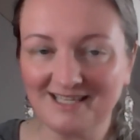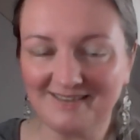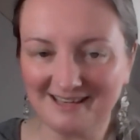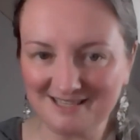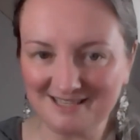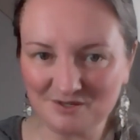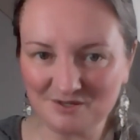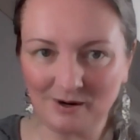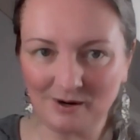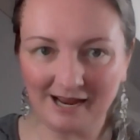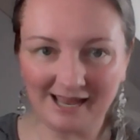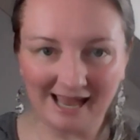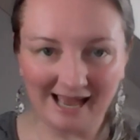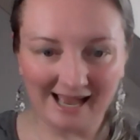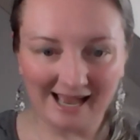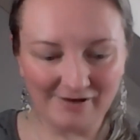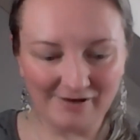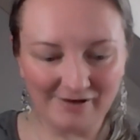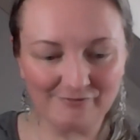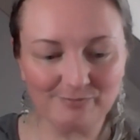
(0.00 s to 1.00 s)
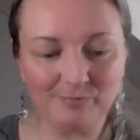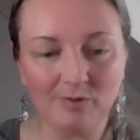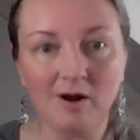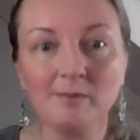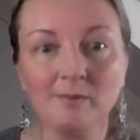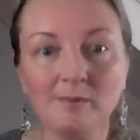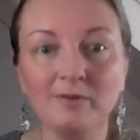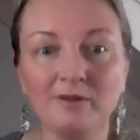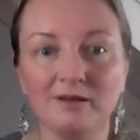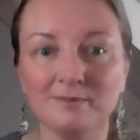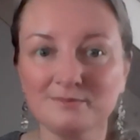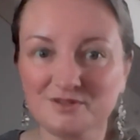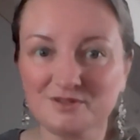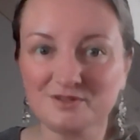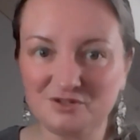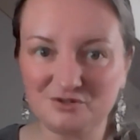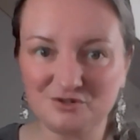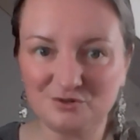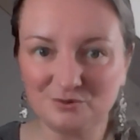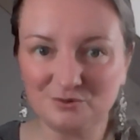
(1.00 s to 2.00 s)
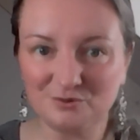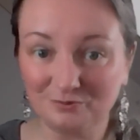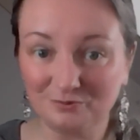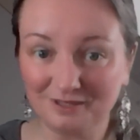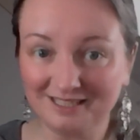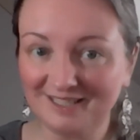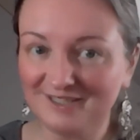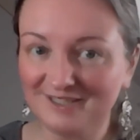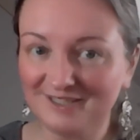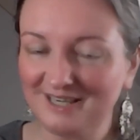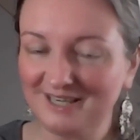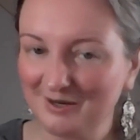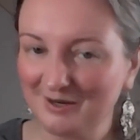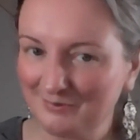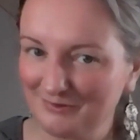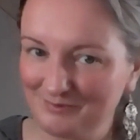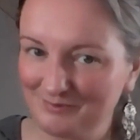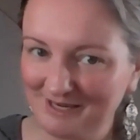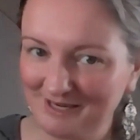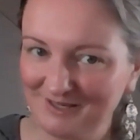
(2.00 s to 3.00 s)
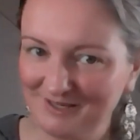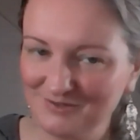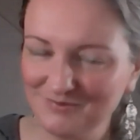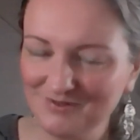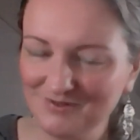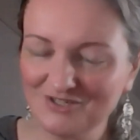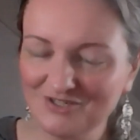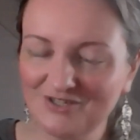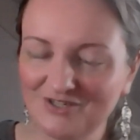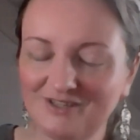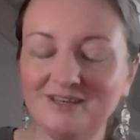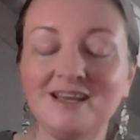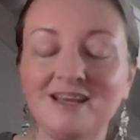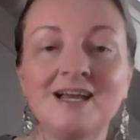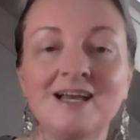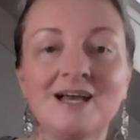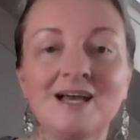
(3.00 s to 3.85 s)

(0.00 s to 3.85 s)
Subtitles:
That's why I have problems to really connect with my intuition,